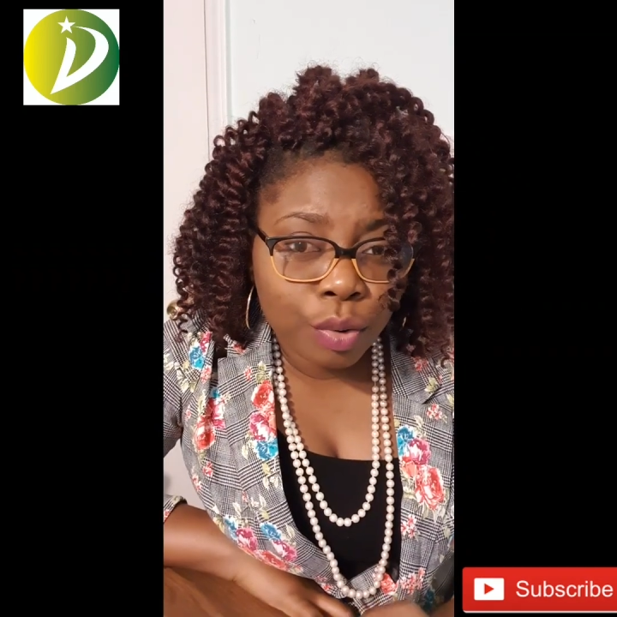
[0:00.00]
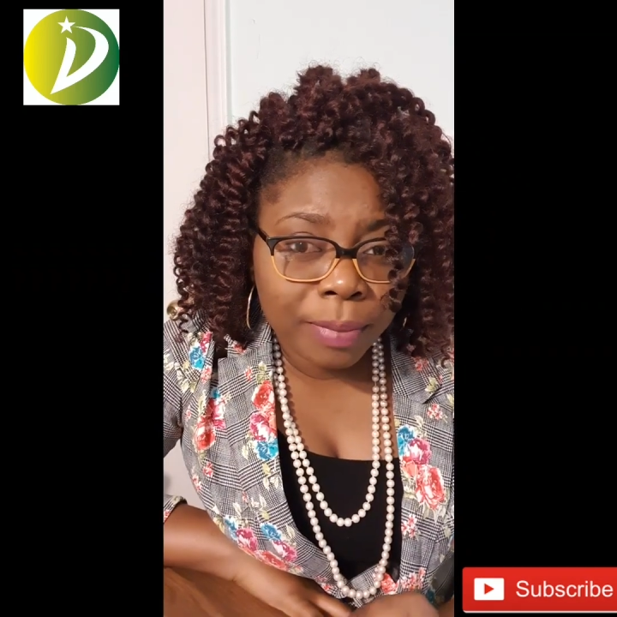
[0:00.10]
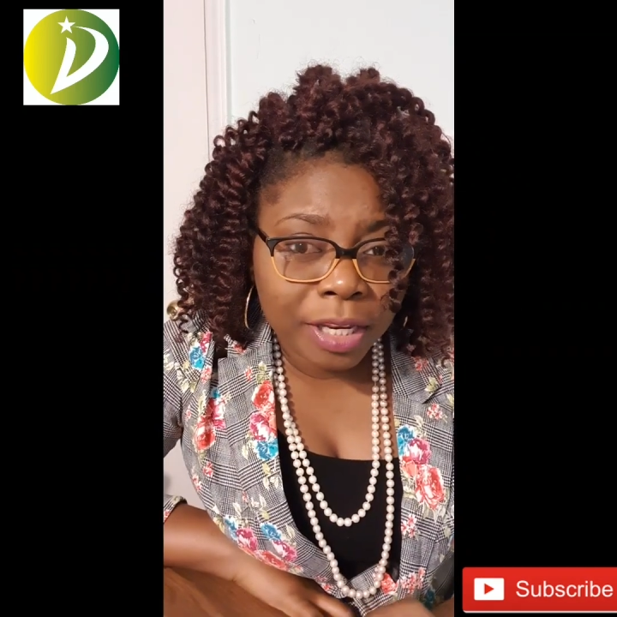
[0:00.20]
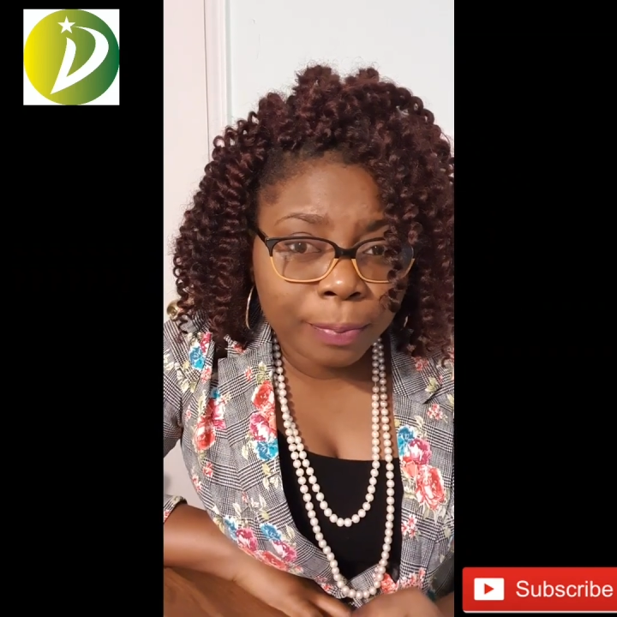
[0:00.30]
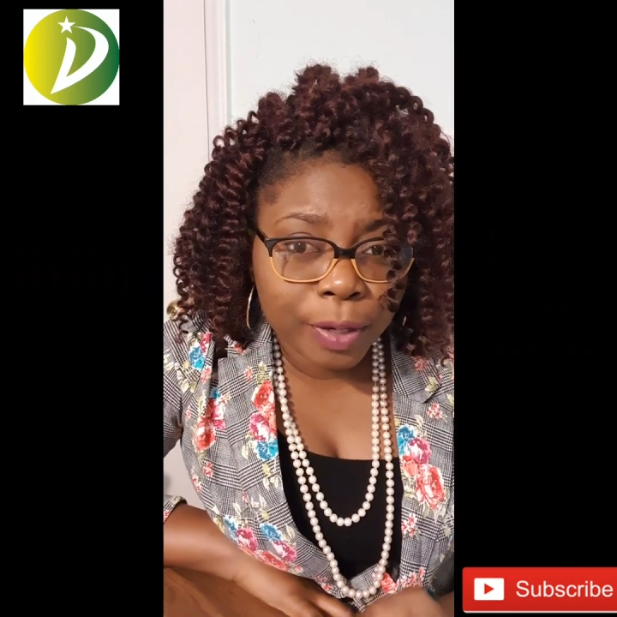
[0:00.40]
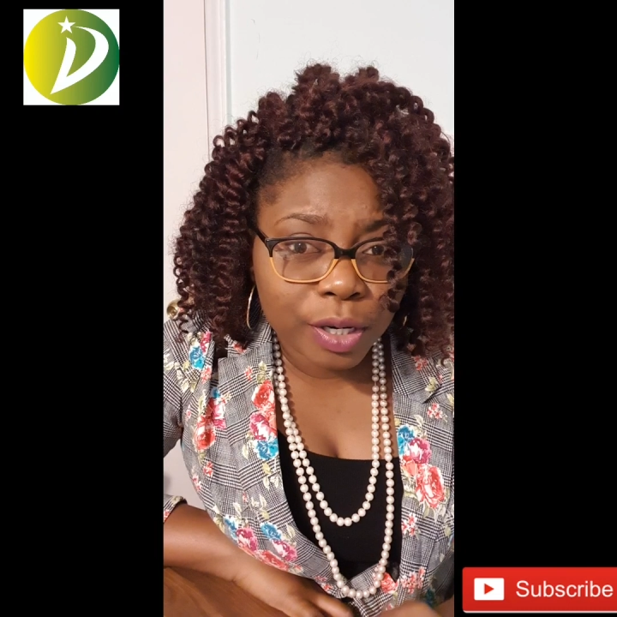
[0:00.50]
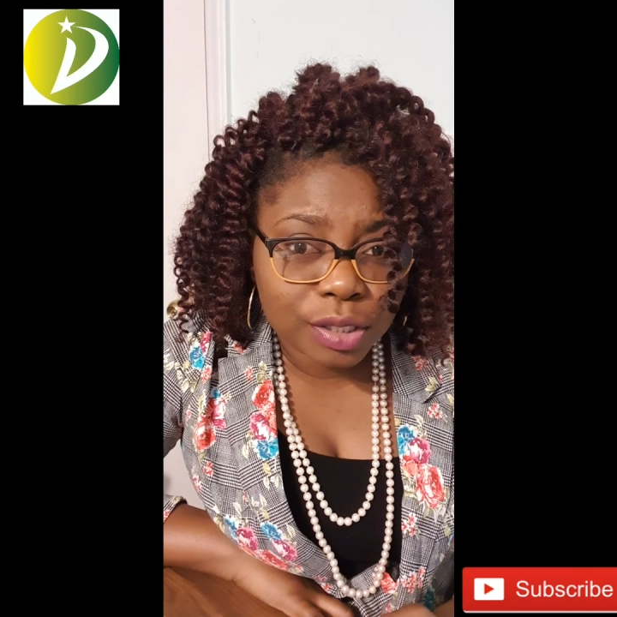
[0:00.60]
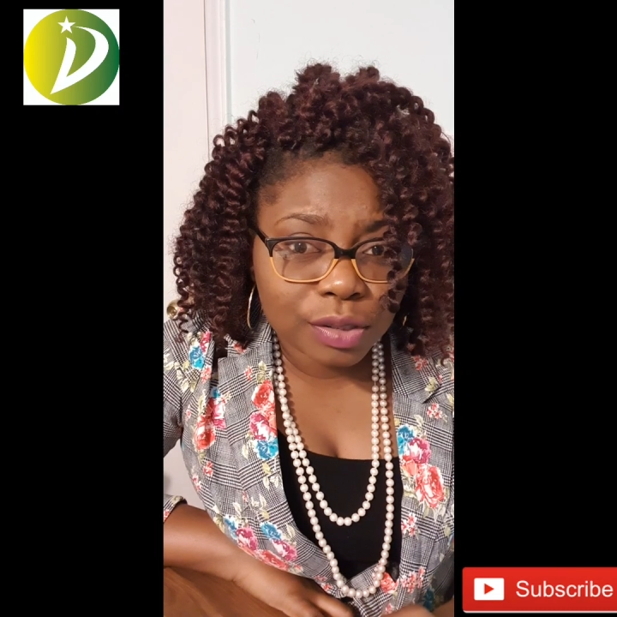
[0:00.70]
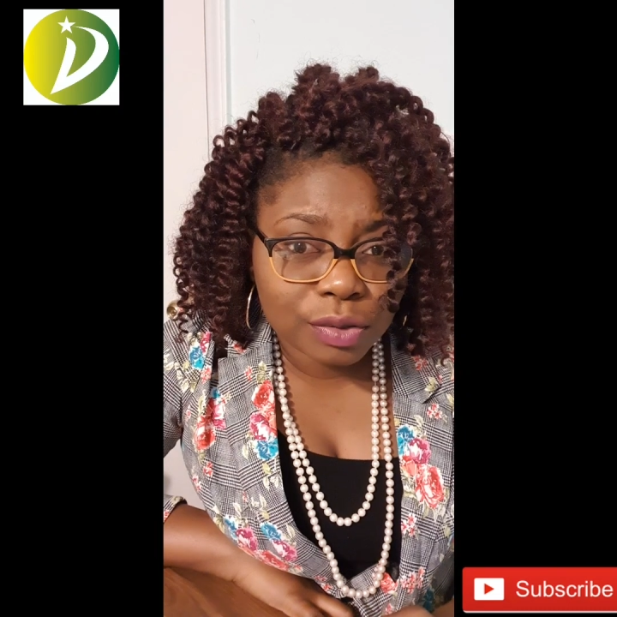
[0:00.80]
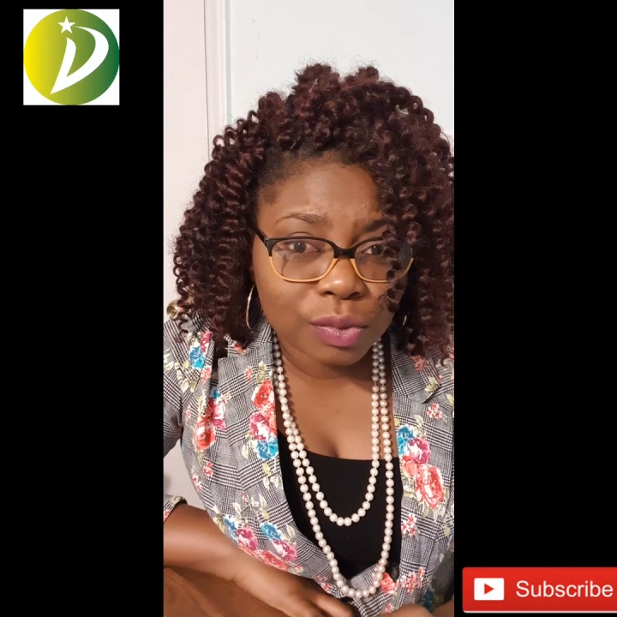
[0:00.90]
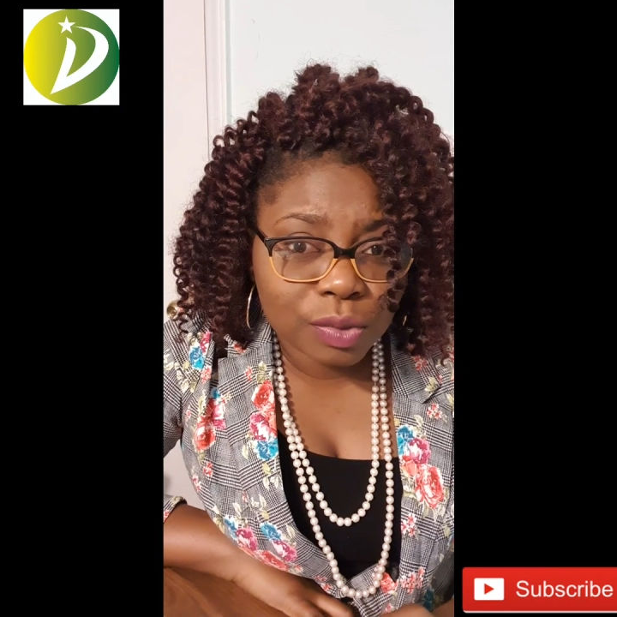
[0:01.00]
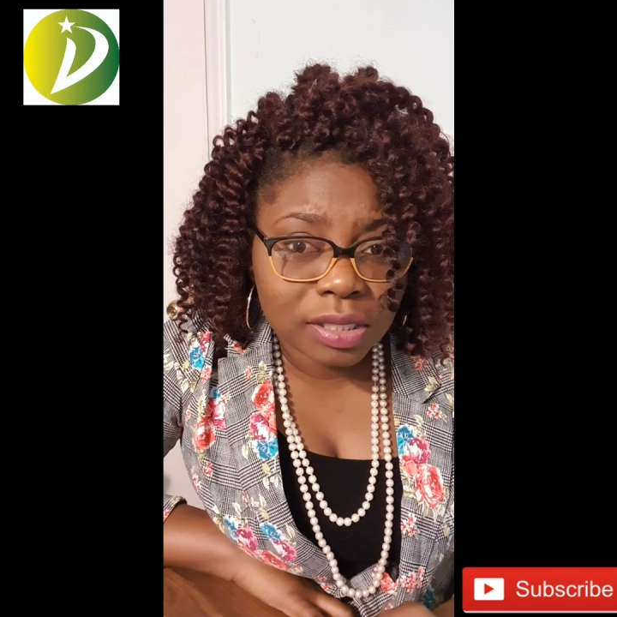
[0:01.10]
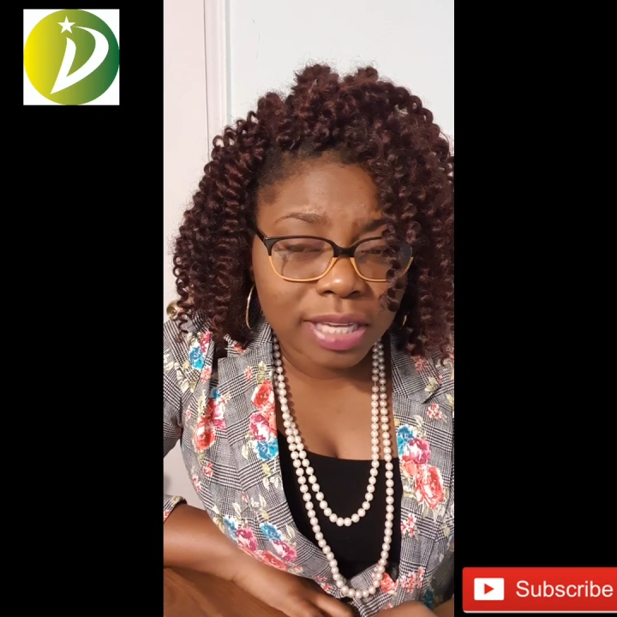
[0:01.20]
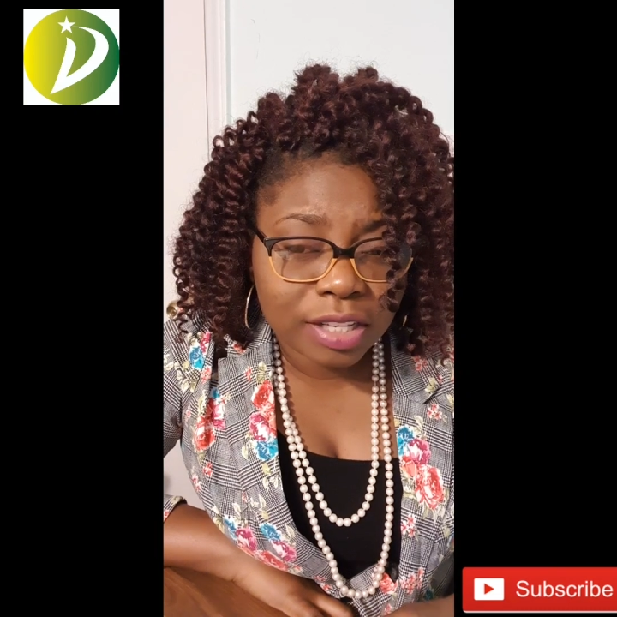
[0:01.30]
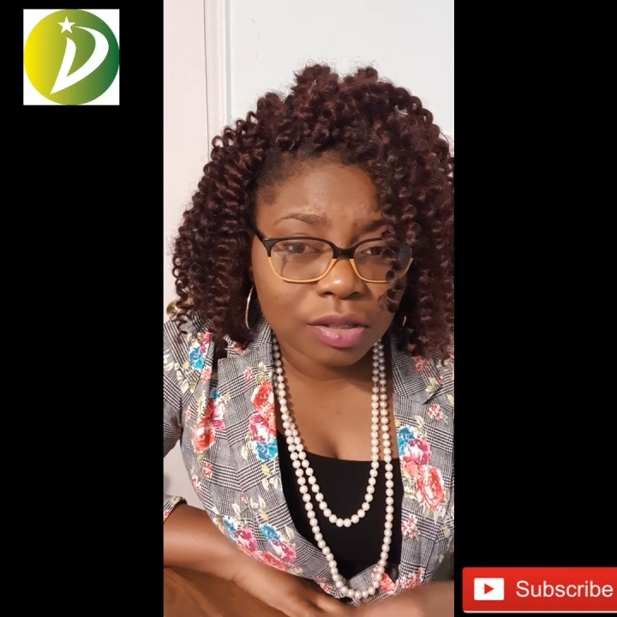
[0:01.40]
many persons will
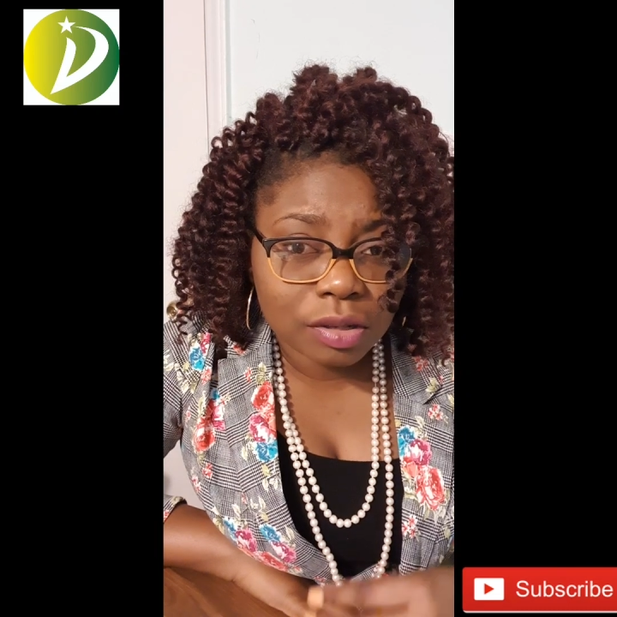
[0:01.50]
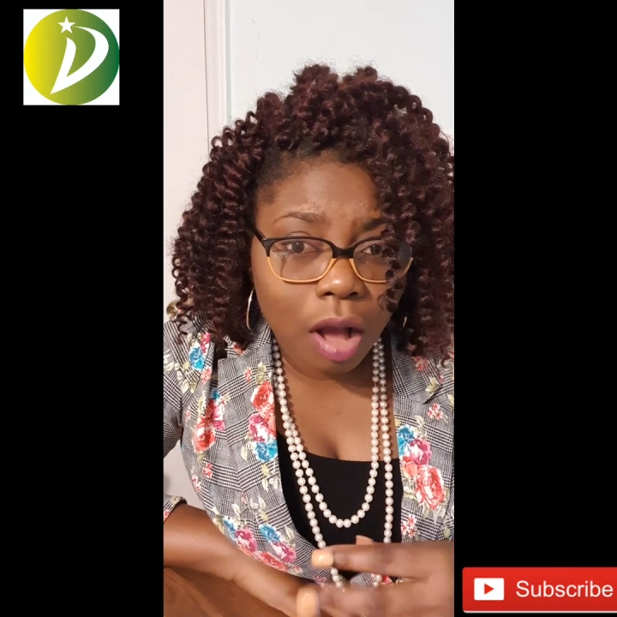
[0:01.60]
tend to